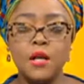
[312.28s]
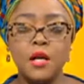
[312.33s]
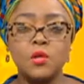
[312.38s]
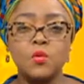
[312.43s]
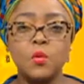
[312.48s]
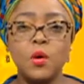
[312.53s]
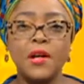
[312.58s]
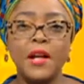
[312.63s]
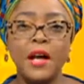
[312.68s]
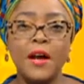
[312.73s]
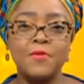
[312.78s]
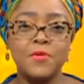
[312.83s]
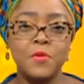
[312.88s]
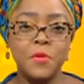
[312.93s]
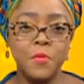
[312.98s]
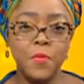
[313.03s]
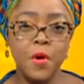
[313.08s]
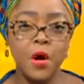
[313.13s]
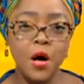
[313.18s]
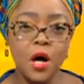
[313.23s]
does one have
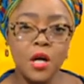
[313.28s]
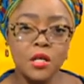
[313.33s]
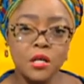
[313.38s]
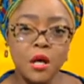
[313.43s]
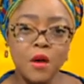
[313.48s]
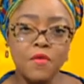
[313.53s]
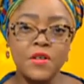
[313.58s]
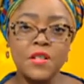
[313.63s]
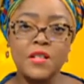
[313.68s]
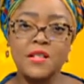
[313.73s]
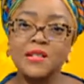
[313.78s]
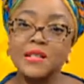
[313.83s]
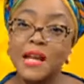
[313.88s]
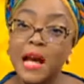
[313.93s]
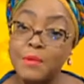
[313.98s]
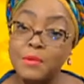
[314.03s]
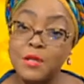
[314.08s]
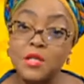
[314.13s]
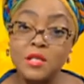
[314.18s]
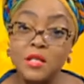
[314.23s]
to be part of an
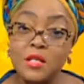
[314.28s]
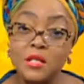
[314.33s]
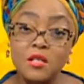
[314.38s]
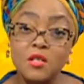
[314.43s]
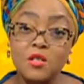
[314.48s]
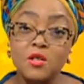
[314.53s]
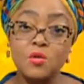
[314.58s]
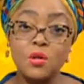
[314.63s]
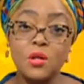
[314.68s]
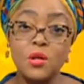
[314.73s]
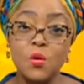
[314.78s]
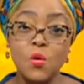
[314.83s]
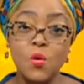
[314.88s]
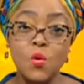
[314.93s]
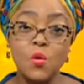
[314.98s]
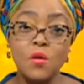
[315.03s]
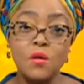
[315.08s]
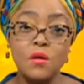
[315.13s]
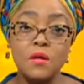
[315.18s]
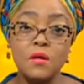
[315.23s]
established industry,
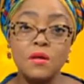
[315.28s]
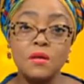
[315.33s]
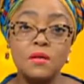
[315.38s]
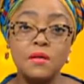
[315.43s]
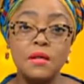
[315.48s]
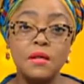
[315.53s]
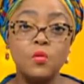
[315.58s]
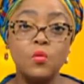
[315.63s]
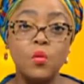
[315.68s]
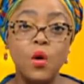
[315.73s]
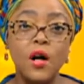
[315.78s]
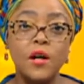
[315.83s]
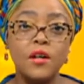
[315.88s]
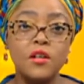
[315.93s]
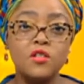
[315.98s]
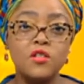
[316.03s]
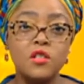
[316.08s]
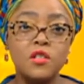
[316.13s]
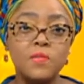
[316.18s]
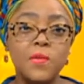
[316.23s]
or can
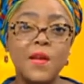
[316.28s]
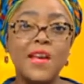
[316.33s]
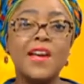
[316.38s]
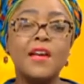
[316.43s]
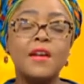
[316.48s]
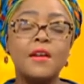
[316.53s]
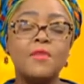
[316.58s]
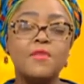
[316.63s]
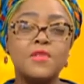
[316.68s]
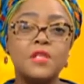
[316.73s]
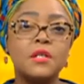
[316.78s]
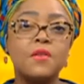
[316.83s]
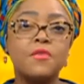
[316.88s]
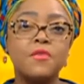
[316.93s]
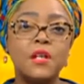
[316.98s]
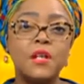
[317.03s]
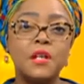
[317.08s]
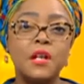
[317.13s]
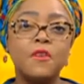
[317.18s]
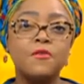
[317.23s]
one just be
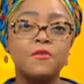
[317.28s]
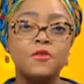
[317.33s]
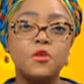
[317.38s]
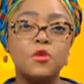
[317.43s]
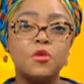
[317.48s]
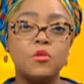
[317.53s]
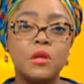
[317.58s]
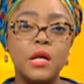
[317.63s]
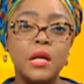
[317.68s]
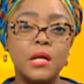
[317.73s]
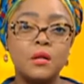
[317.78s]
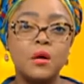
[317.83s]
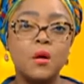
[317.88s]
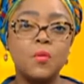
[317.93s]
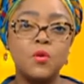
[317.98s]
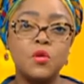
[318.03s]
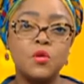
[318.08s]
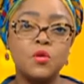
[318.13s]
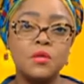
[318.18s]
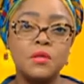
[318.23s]
innovative enough to create
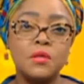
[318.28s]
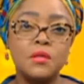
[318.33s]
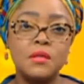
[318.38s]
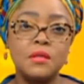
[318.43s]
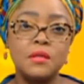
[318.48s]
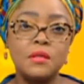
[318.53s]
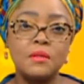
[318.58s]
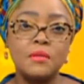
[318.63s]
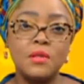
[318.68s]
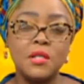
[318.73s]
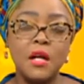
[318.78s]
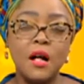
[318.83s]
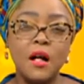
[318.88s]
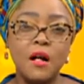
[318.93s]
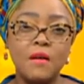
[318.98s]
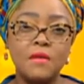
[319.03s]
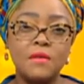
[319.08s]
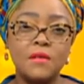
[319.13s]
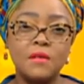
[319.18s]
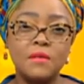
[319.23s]
opportunities
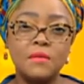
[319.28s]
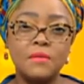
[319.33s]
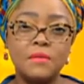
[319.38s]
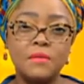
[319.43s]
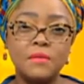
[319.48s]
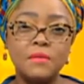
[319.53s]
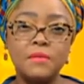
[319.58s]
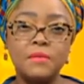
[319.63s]
themselves?